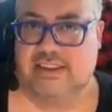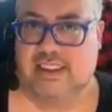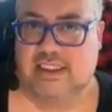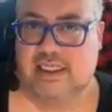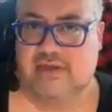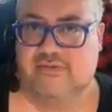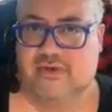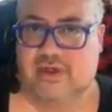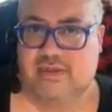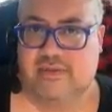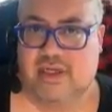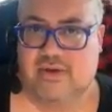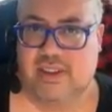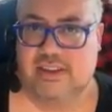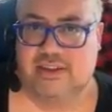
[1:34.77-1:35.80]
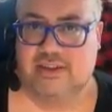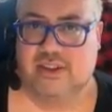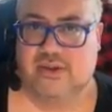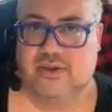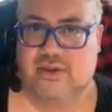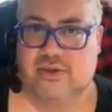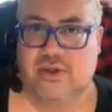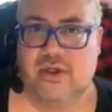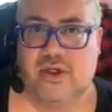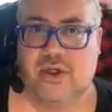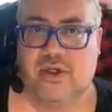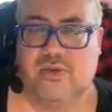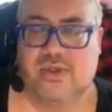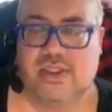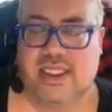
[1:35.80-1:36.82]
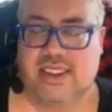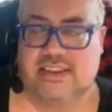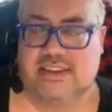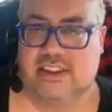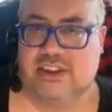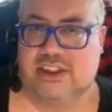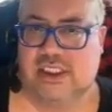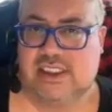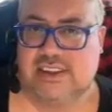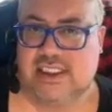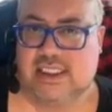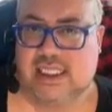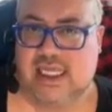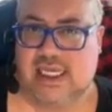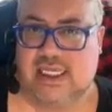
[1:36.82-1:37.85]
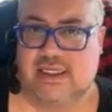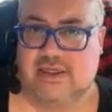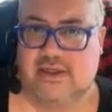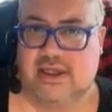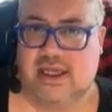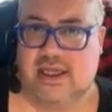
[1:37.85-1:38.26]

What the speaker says: like confronting Mauricio with things that she doesn't like,